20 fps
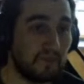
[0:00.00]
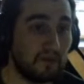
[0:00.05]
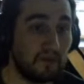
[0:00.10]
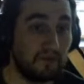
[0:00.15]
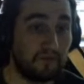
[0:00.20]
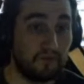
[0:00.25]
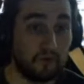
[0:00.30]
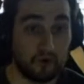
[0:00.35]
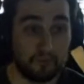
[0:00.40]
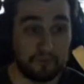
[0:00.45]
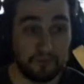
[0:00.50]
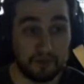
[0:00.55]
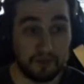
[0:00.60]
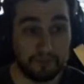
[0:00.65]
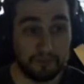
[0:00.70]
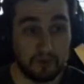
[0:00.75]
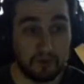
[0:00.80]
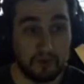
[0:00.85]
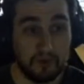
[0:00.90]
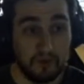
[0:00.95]
4
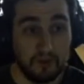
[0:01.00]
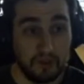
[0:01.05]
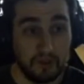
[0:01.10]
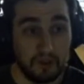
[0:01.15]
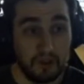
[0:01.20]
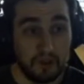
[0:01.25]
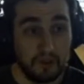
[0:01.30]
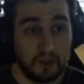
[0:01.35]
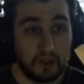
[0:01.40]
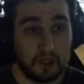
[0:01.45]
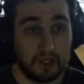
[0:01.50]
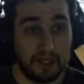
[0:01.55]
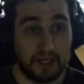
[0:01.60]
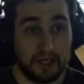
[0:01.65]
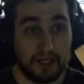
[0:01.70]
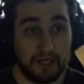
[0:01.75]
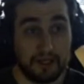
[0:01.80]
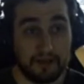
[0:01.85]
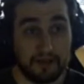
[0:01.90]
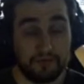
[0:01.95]
people
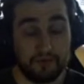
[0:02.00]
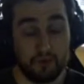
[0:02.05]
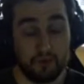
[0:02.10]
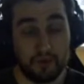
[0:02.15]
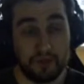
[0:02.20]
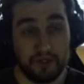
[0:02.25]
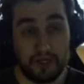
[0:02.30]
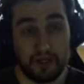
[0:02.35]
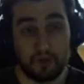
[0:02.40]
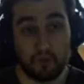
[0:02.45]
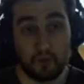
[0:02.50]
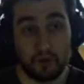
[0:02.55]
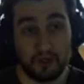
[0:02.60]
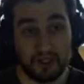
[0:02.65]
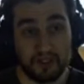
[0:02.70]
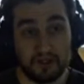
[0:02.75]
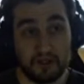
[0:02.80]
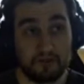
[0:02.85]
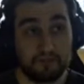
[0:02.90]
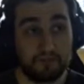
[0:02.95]

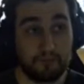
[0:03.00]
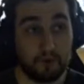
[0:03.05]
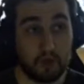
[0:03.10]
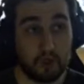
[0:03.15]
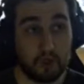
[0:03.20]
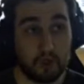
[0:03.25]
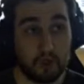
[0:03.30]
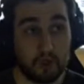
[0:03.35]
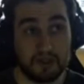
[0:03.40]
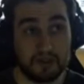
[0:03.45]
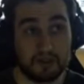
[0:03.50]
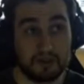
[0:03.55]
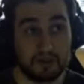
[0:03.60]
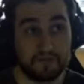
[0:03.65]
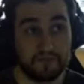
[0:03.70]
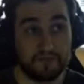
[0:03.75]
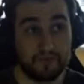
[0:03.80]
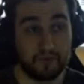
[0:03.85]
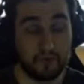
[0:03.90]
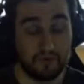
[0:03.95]
working on
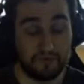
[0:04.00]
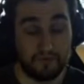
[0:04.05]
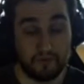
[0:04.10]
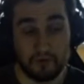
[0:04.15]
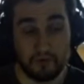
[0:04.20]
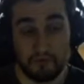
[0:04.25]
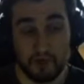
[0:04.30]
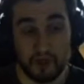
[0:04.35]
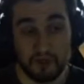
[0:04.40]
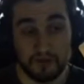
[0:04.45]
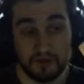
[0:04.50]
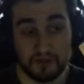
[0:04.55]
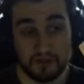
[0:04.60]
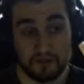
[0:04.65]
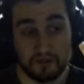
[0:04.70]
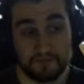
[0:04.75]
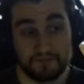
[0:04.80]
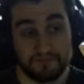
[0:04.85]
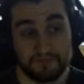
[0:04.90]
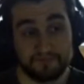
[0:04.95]
projects for 4
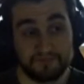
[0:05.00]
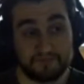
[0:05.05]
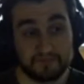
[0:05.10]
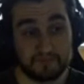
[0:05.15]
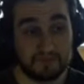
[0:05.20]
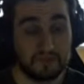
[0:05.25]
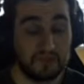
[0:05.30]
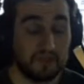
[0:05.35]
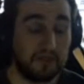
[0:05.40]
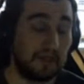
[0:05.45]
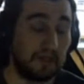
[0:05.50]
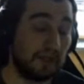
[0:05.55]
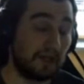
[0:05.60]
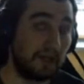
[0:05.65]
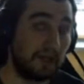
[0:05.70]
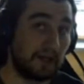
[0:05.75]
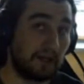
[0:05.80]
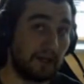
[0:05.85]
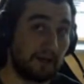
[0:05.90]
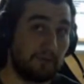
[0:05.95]
months,
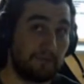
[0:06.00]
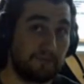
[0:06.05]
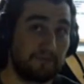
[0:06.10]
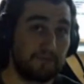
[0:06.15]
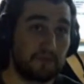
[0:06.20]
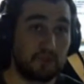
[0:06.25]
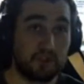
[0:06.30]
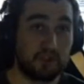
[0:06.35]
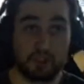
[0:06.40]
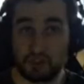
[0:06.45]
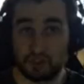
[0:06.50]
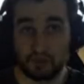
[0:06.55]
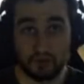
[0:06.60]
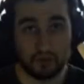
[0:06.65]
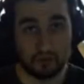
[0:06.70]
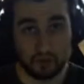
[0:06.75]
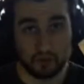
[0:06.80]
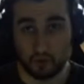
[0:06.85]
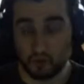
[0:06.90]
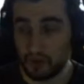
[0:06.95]
just
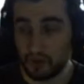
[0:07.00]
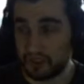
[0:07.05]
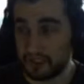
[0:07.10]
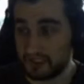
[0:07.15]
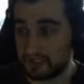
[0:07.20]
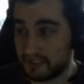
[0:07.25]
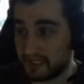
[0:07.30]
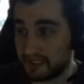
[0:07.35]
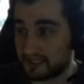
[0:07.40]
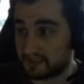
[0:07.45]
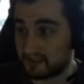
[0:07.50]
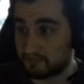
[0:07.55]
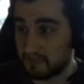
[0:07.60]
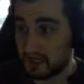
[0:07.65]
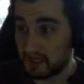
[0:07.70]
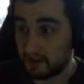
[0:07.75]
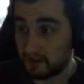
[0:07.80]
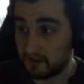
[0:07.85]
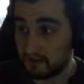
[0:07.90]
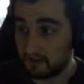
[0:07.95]
to quickly test the
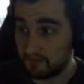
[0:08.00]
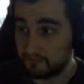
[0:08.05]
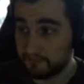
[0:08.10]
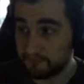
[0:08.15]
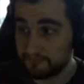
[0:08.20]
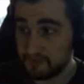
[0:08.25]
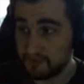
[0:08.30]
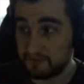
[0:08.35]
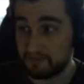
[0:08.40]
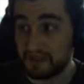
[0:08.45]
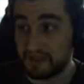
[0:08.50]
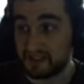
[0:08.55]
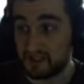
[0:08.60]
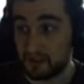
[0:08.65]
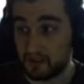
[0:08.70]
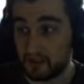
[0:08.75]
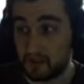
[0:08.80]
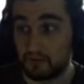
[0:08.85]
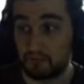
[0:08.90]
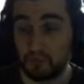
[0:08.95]
market,
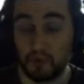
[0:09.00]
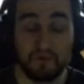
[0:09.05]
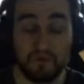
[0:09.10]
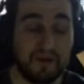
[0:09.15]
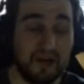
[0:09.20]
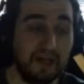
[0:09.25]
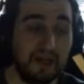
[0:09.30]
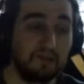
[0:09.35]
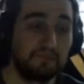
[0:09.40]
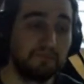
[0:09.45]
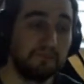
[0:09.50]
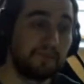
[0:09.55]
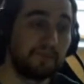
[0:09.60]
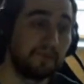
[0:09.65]
especially on mobile.